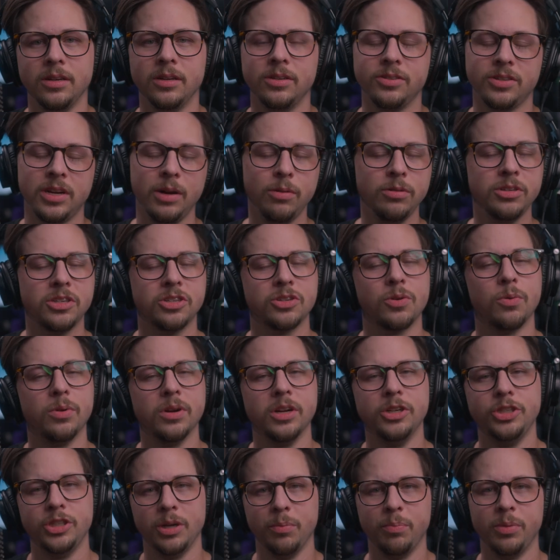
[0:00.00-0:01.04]
So now we're just going to
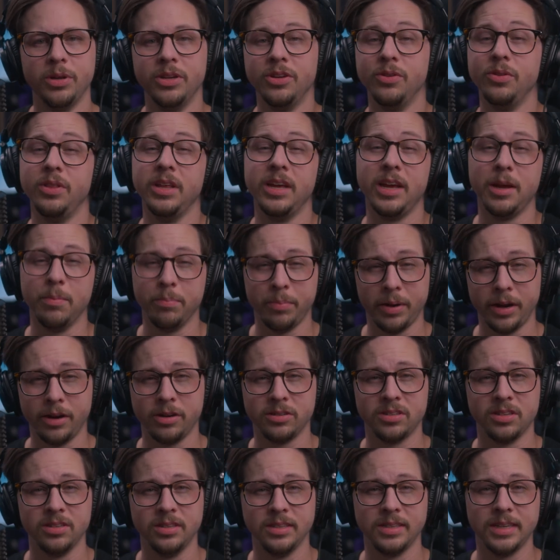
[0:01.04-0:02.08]
jump into the
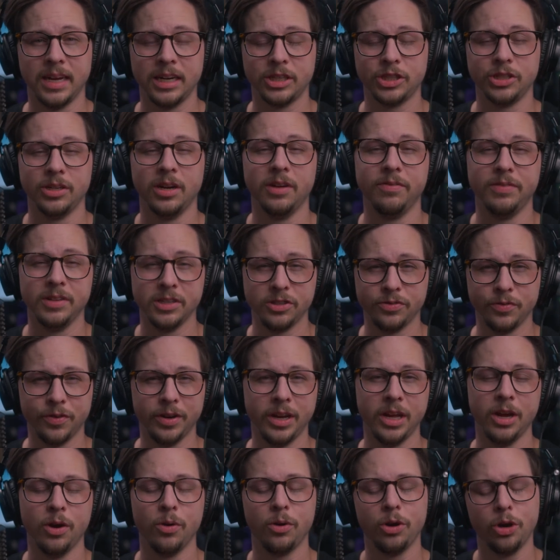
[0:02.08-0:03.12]
comparison section of this
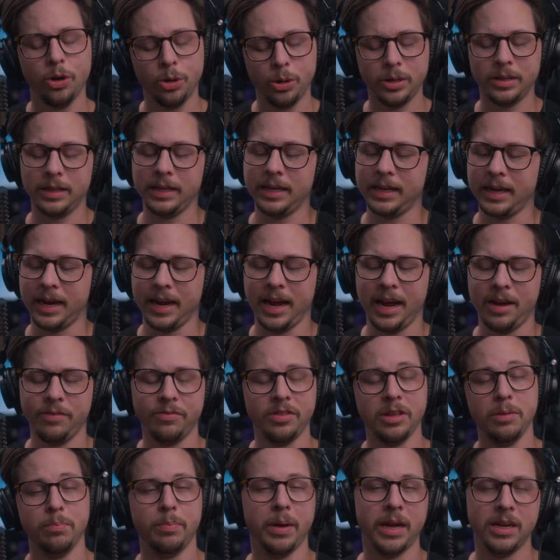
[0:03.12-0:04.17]
video. Currently, I have
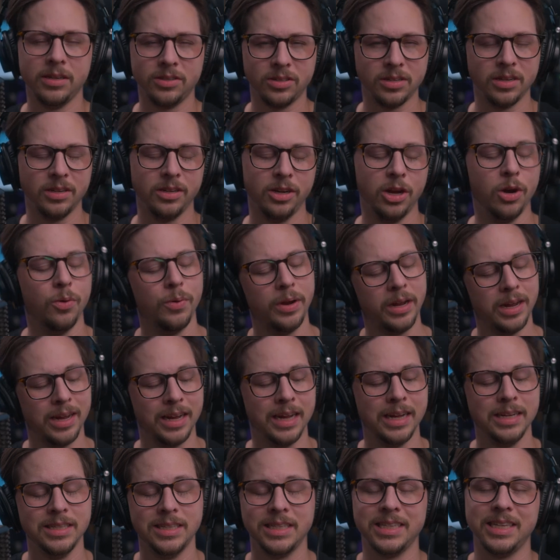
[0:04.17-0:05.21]
the BASN going
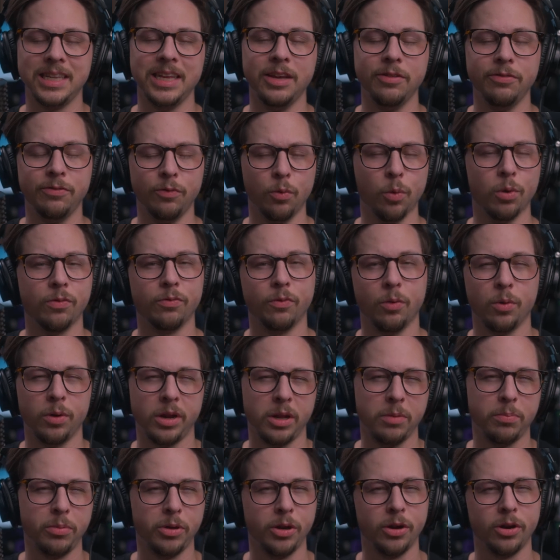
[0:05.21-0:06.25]
against the 440
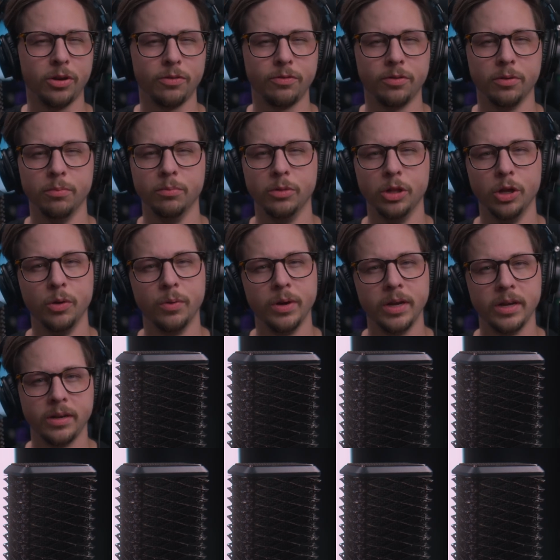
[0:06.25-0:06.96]
Purr from Lewitt.